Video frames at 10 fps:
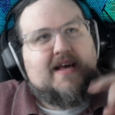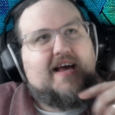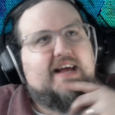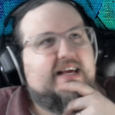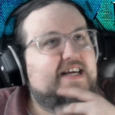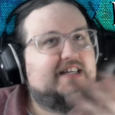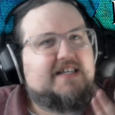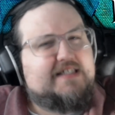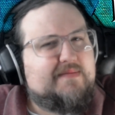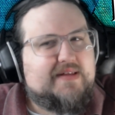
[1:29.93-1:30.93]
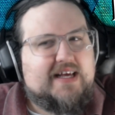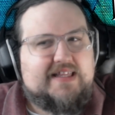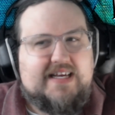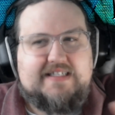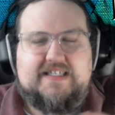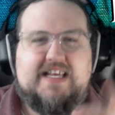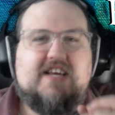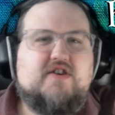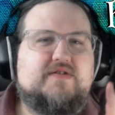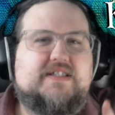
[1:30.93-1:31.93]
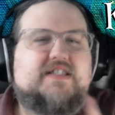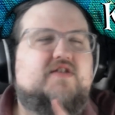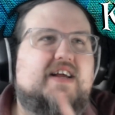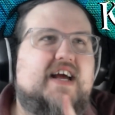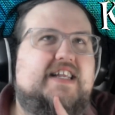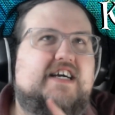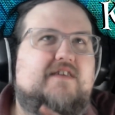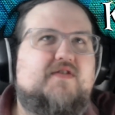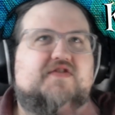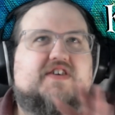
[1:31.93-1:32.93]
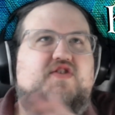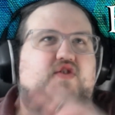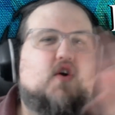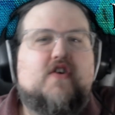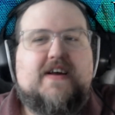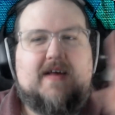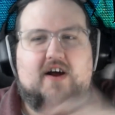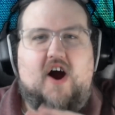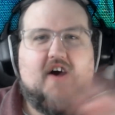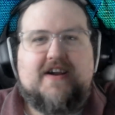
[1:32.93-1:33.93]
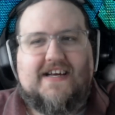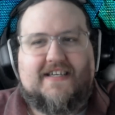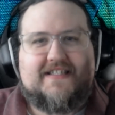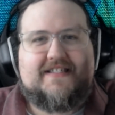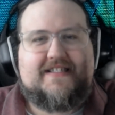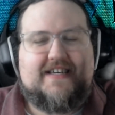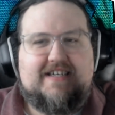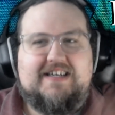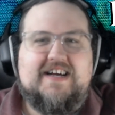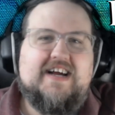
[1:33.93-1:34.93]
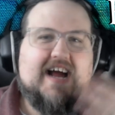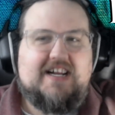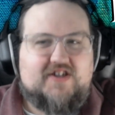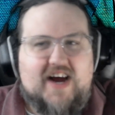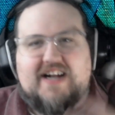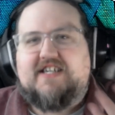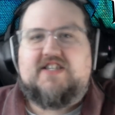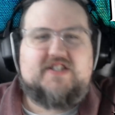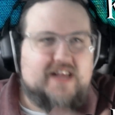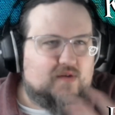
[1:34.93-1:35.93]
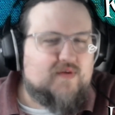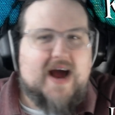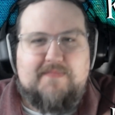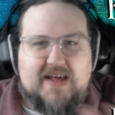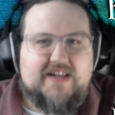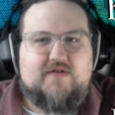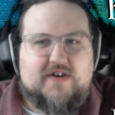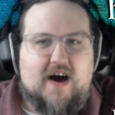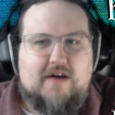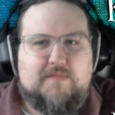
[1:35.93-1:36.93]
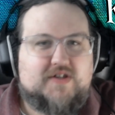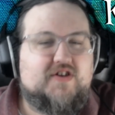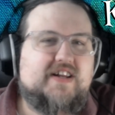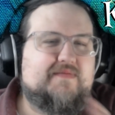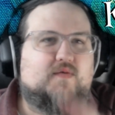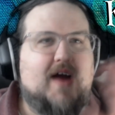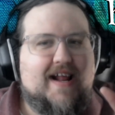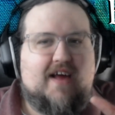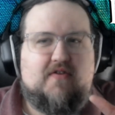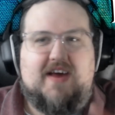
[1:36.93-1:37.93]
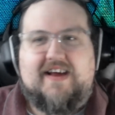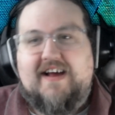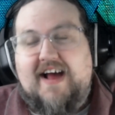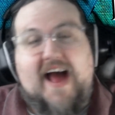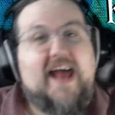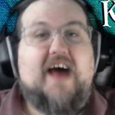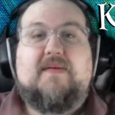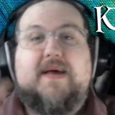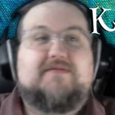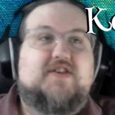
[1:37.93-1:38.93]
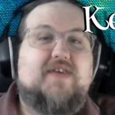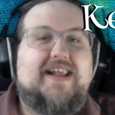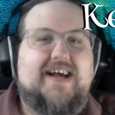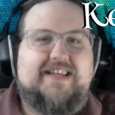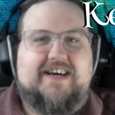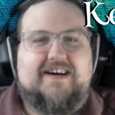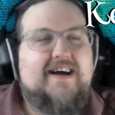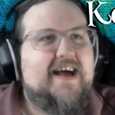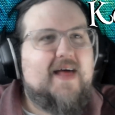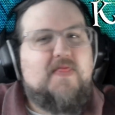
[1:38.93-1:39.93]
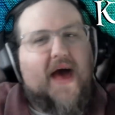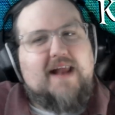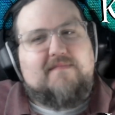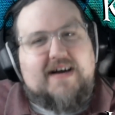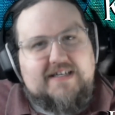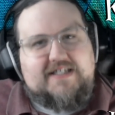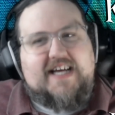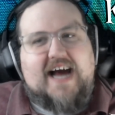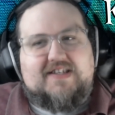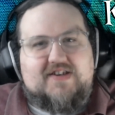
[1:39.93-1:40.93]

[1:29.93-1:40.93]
and he had done something like this, and he used this great idea of using a story that already existed and trying to just like wrap that into a comic book so you didn't have to write anything. And I thought that was a great idea. And then my chat